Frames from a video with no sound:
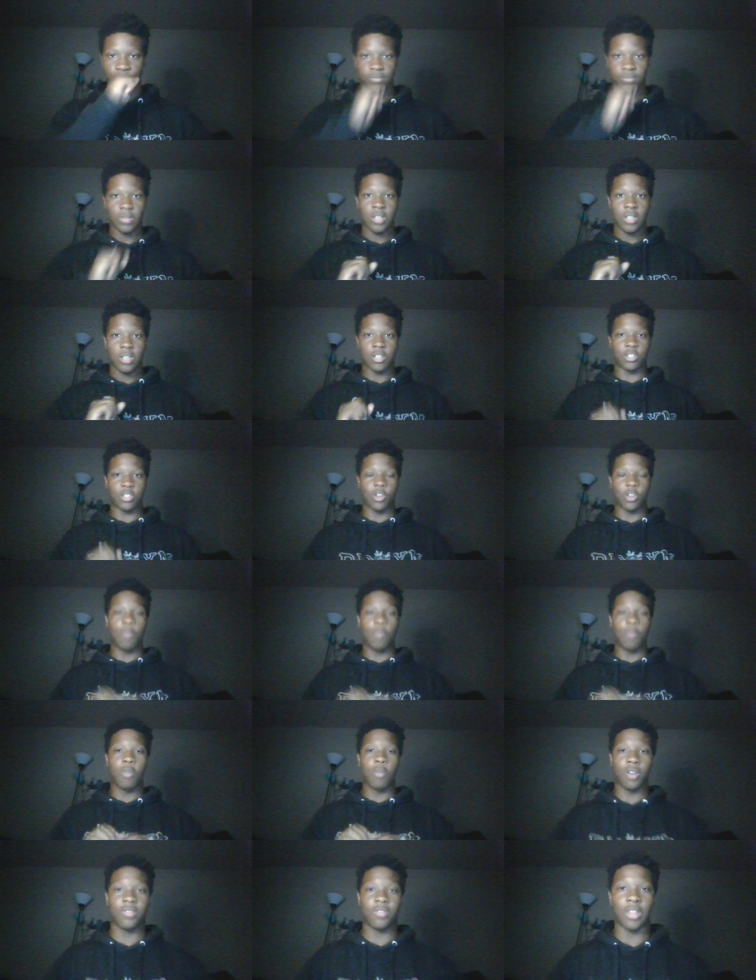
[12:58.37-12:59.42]
there's no
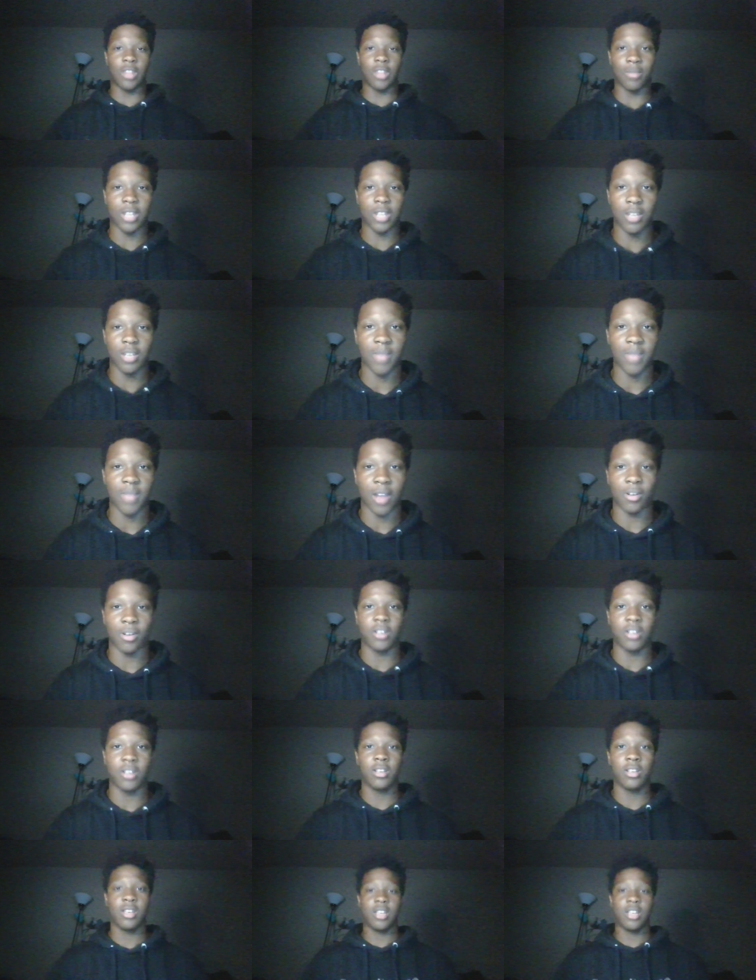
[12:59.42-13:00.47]
point of them getting
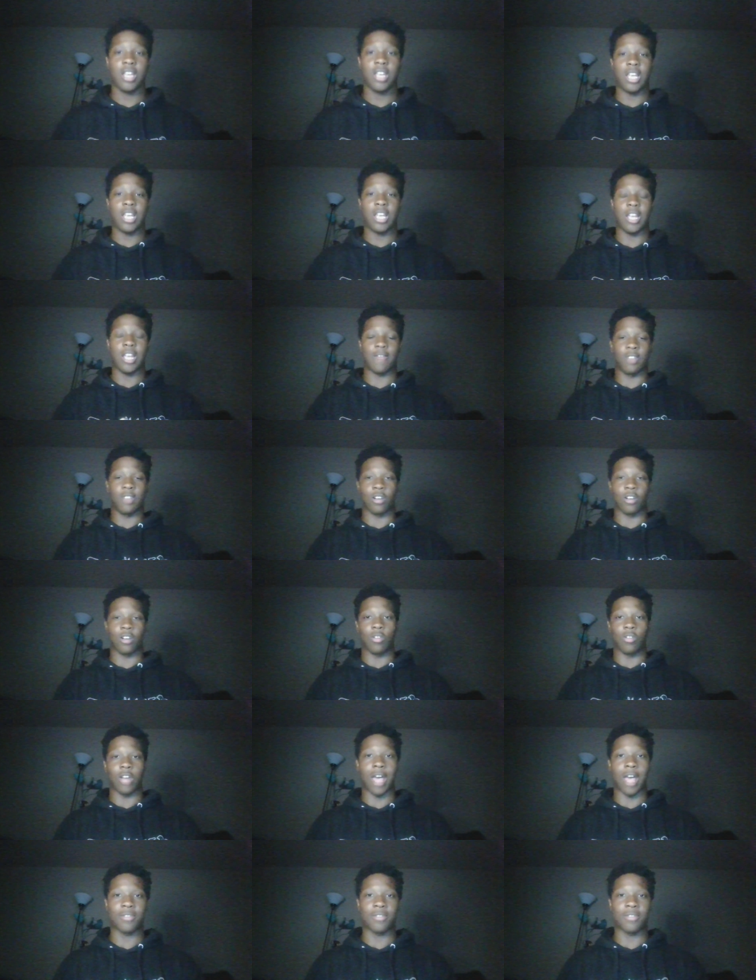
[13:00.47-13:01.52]
married if they're going
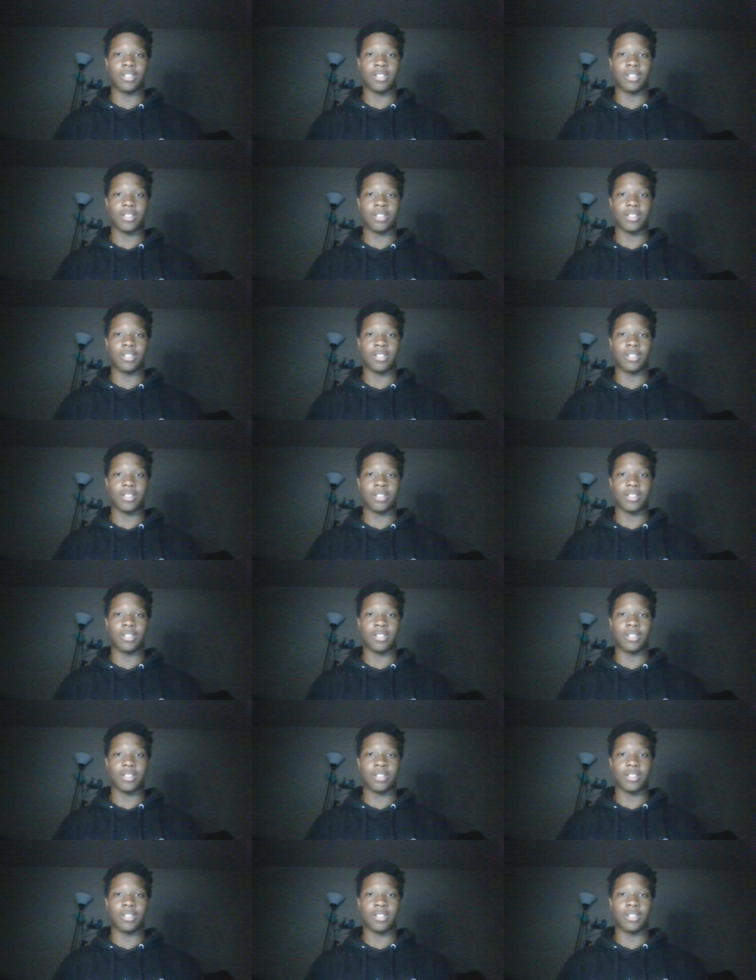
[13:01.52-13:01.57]
to have